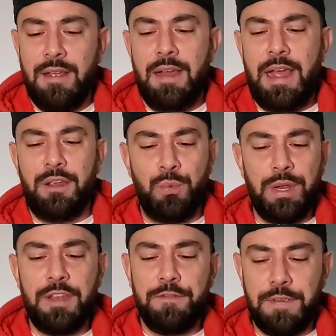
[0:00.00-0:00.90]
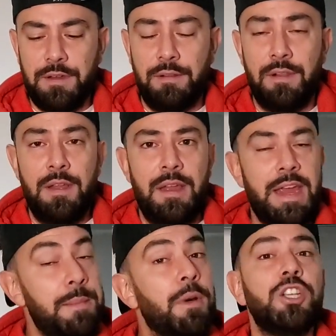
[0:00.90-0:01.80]
I could really feel
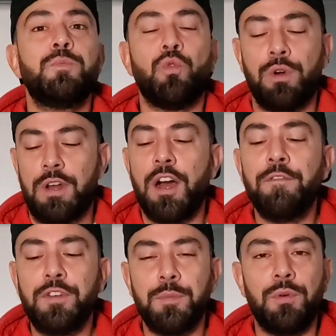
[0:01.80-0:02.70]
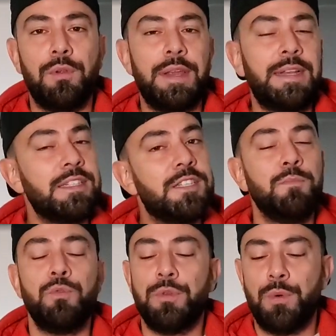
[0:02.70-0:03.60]
a much more comfortable and
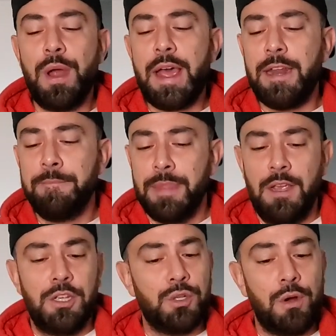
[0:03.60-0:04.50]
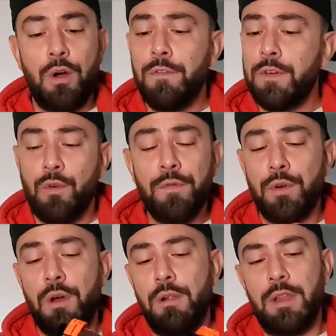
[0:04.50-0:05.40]
smoother ride. So
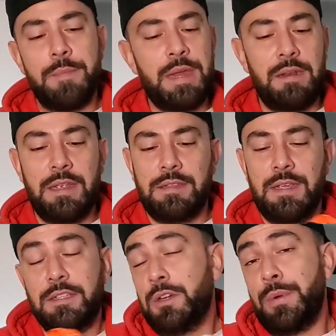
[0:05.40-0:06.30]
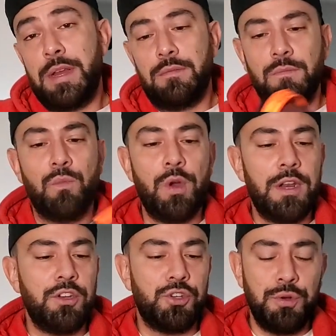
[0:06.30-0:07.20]
overall, I mean, it's a great
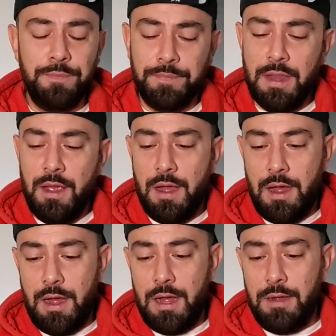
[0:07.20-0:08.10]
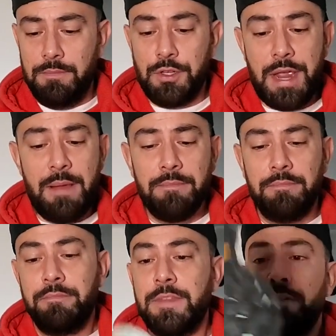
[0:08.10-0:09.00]
running shoe. So yeah,
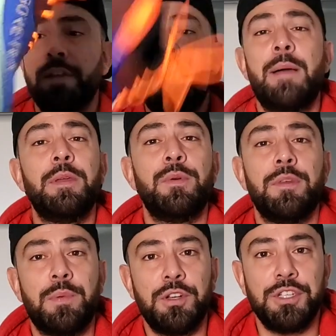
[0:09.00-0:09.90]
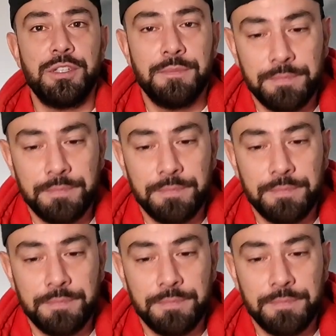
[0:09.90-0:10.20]
definitely happy with the purchase.